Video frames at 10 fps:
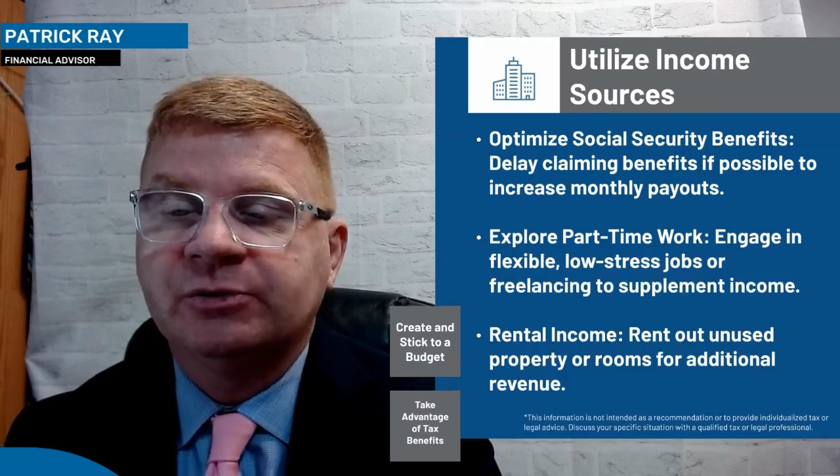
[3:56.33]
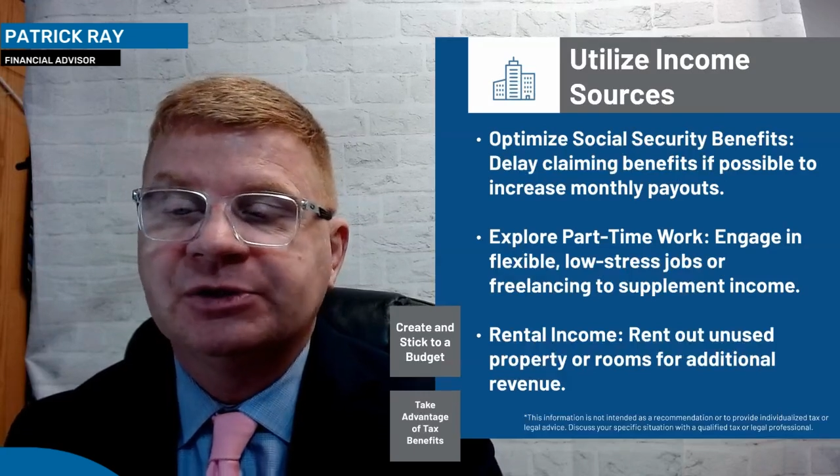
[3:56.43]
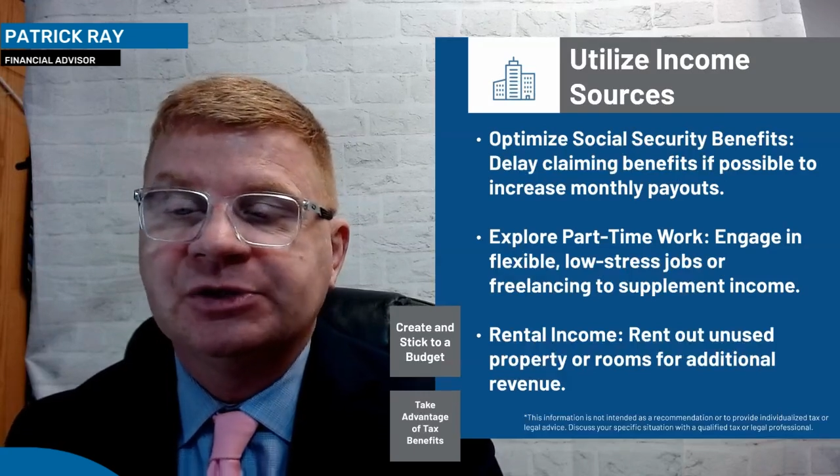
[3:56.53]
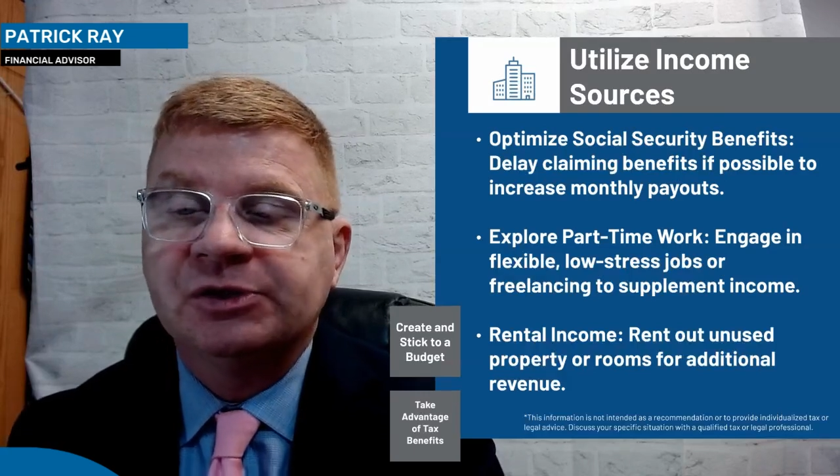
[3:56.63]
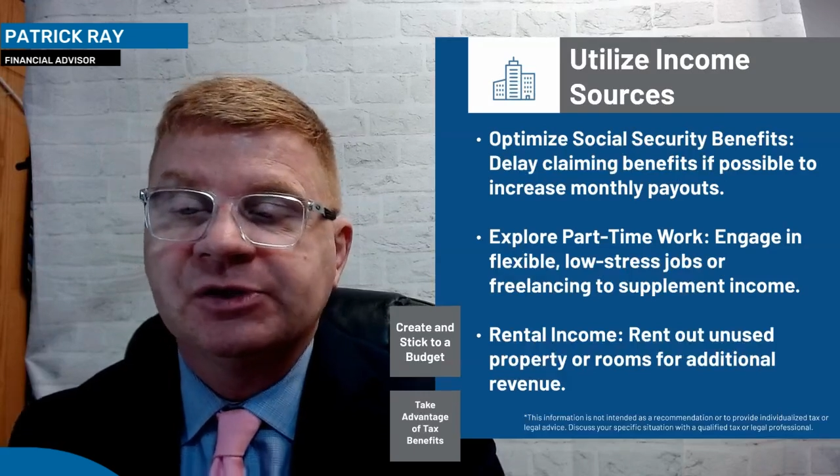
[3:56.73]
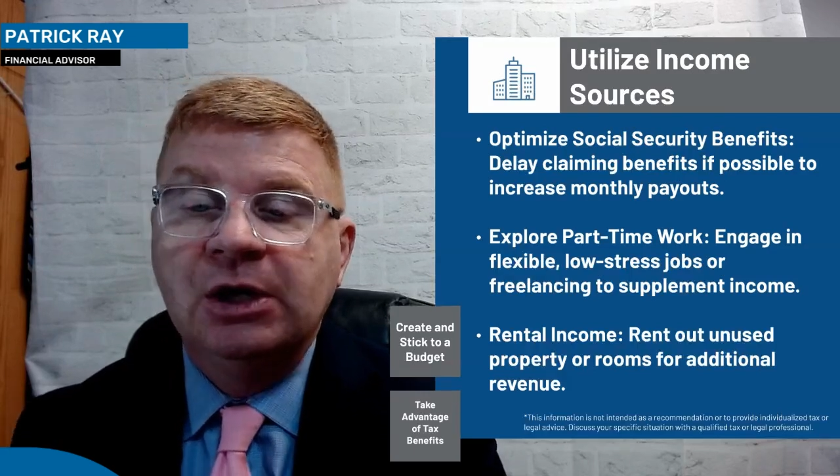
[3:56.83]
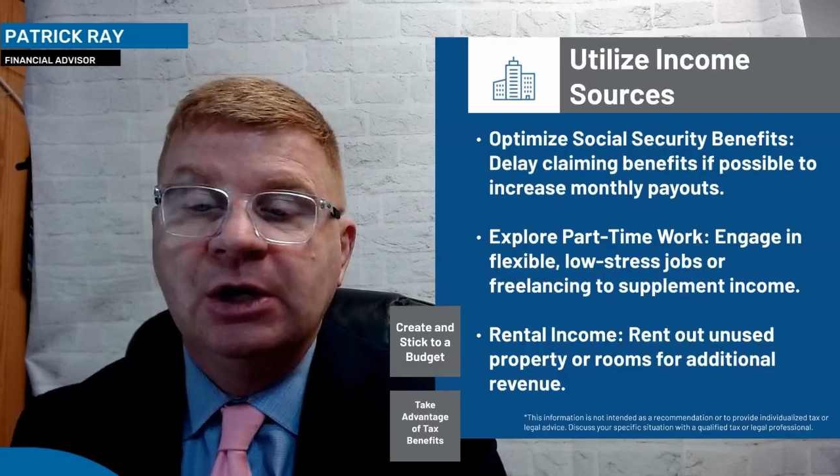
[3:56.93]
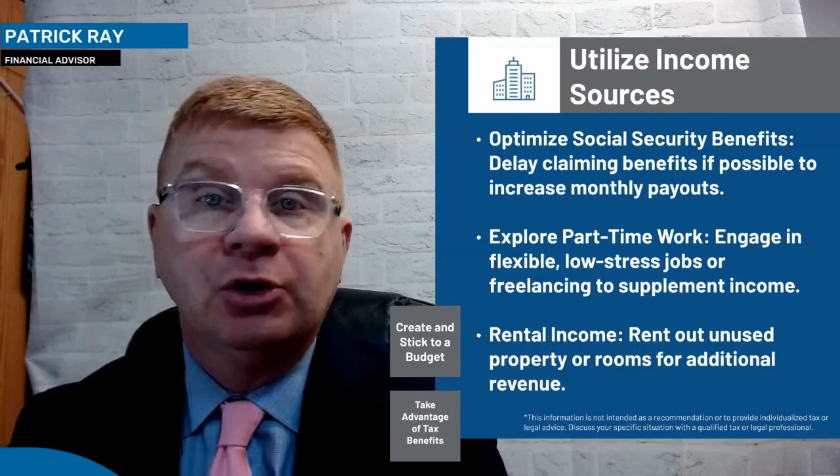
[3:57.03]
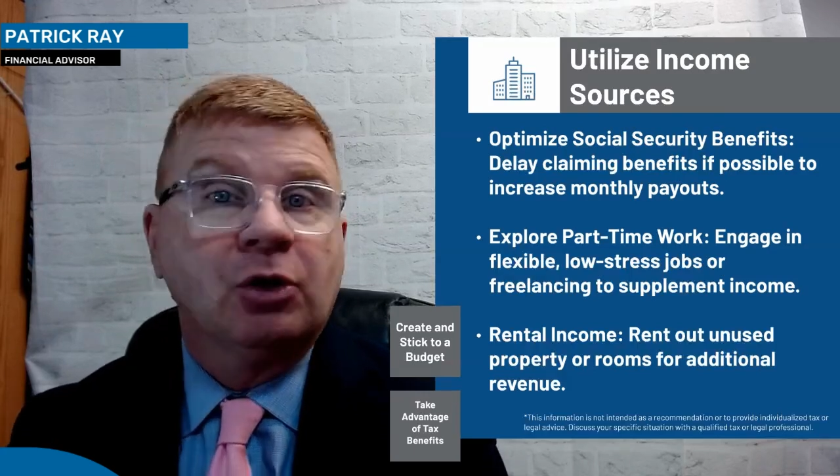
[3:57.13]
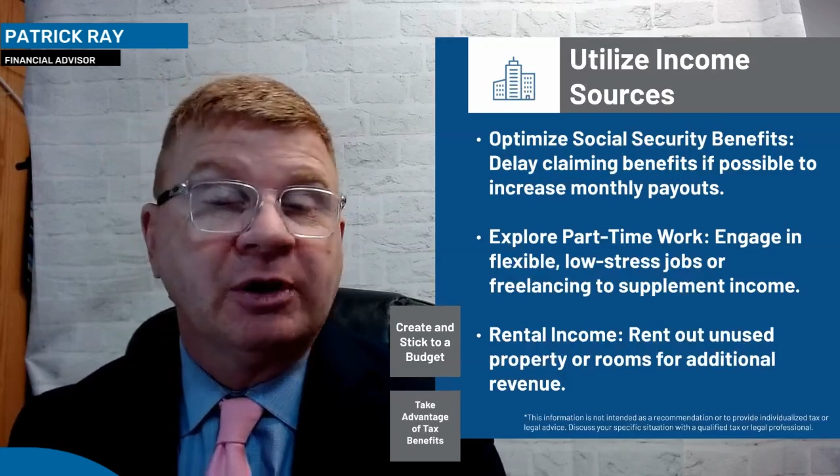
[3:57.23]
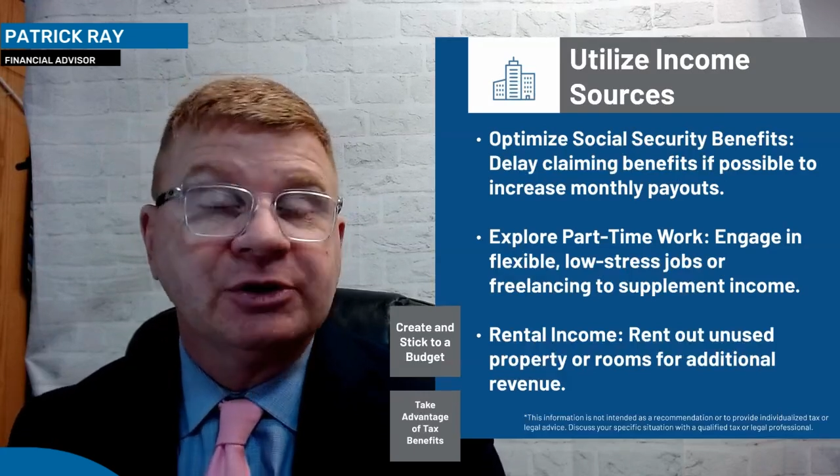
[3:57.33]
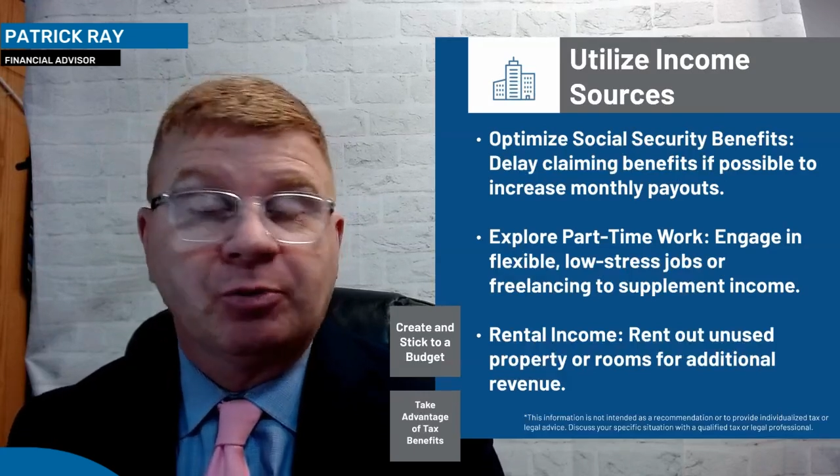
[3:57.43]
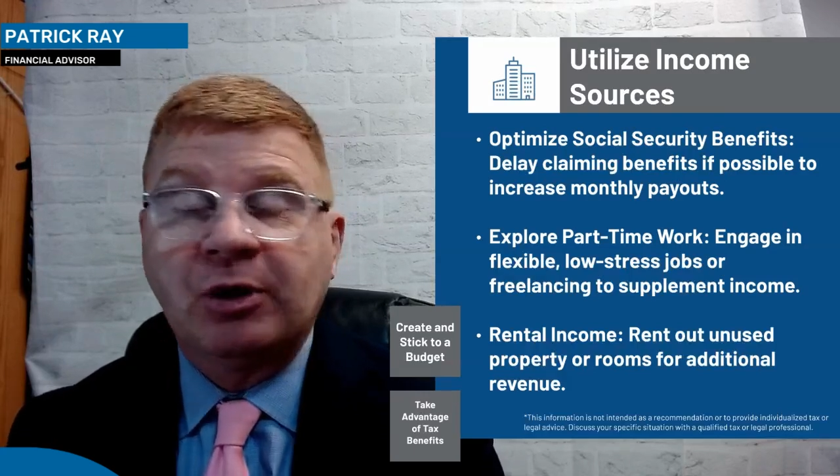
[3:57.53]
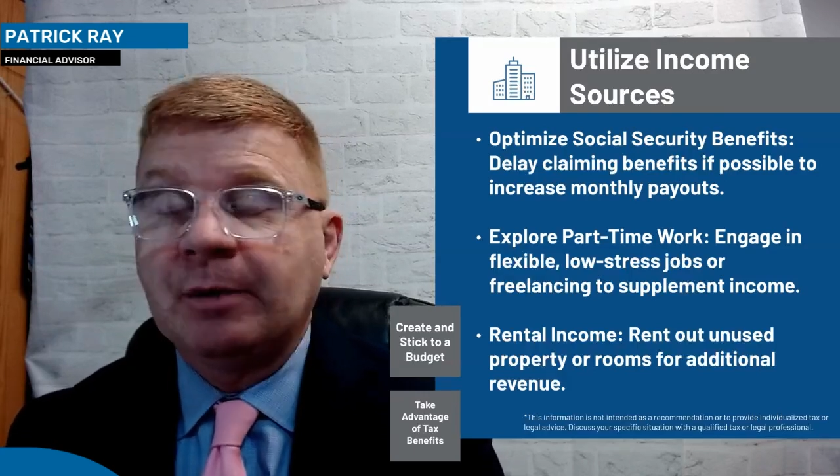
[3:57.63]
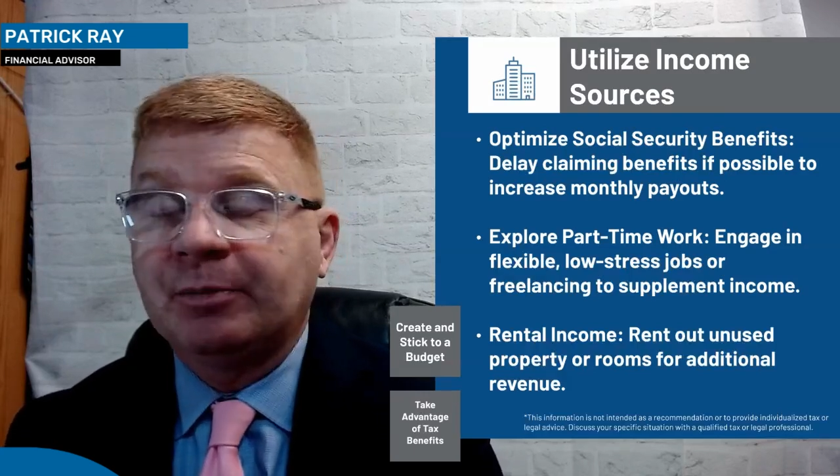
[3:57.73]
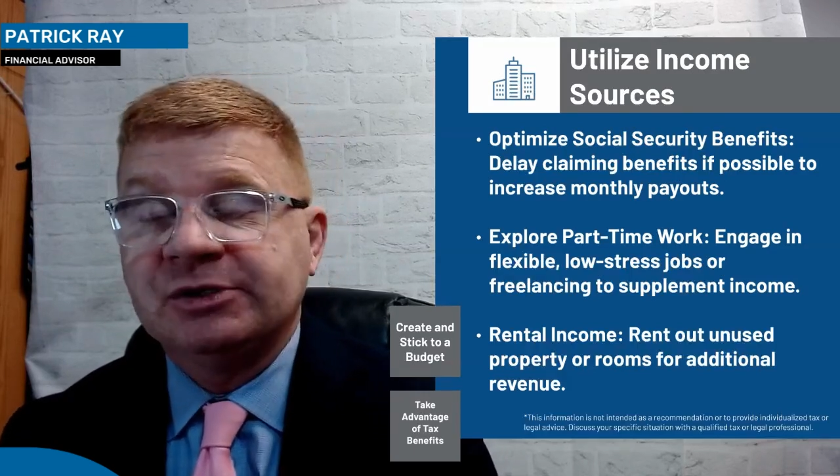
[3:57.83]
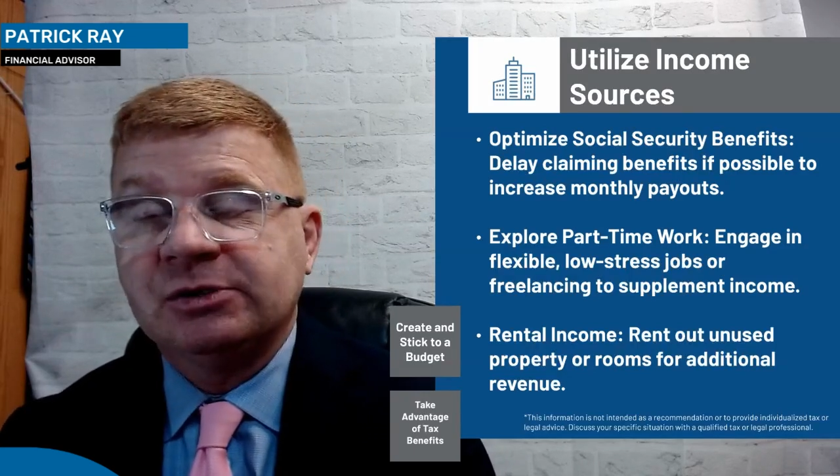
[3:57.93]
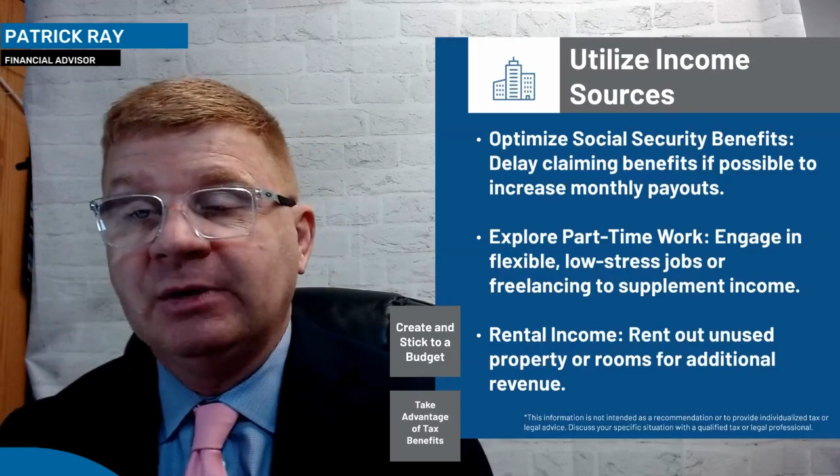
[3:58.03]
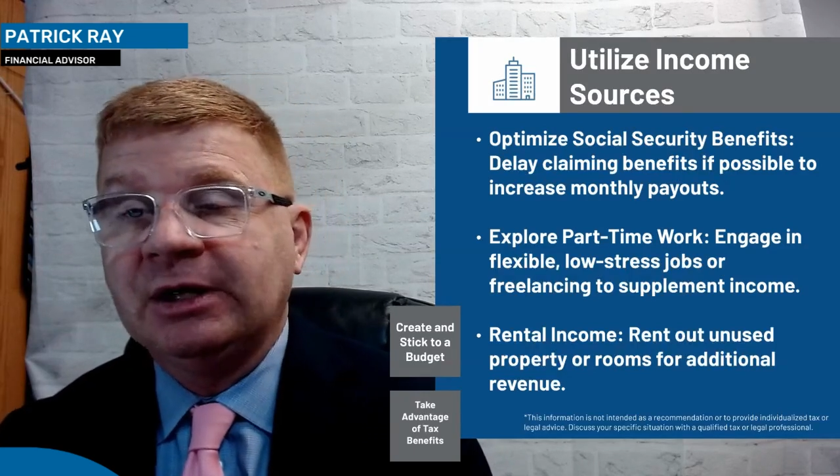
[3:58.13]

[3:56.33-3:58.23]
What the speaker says: which is your rental properties and